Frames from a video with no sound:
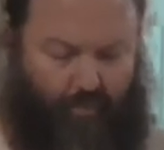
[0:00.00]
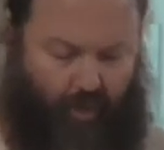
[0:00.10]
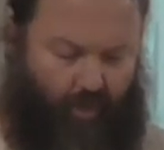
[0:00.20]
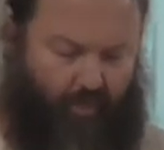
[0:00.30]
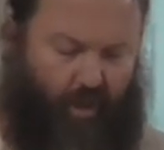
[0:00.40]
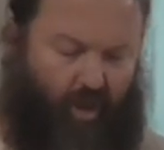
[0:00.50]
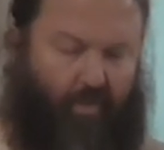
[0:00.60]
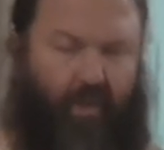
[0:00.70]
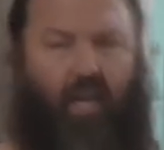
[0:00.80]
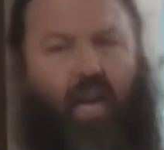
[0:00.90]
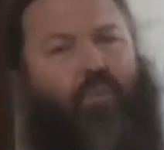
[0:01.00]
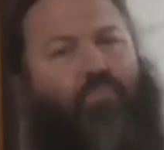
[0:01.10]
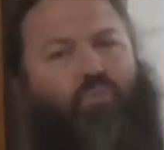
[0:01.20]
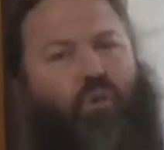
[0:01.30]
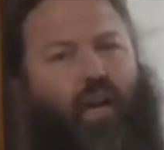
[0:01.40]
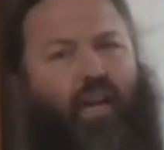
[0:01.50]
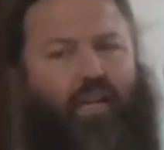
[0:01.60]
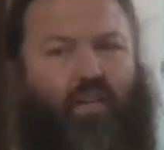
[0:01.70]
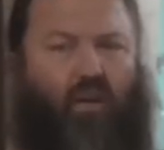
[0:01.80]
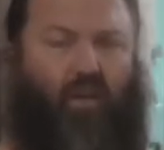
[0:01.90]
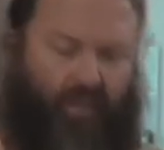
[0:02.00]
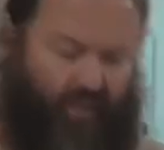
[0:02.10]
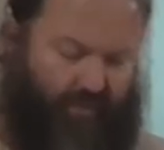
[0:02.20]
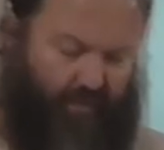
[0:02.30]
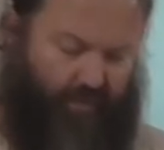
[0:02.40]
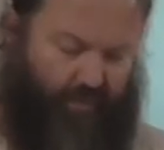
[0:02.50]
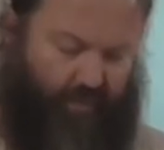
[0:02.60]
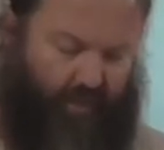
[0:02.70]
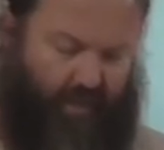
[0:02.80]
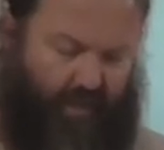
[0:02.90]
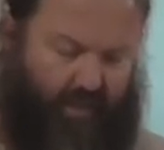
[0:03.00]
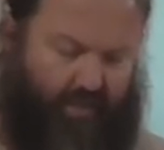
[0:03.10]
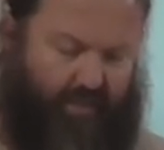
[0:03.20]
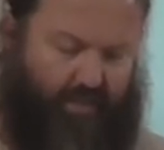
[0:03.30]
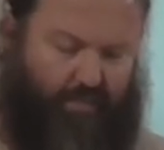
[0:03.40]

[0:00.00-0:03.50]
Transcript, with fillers: Pope Urban had preyed on his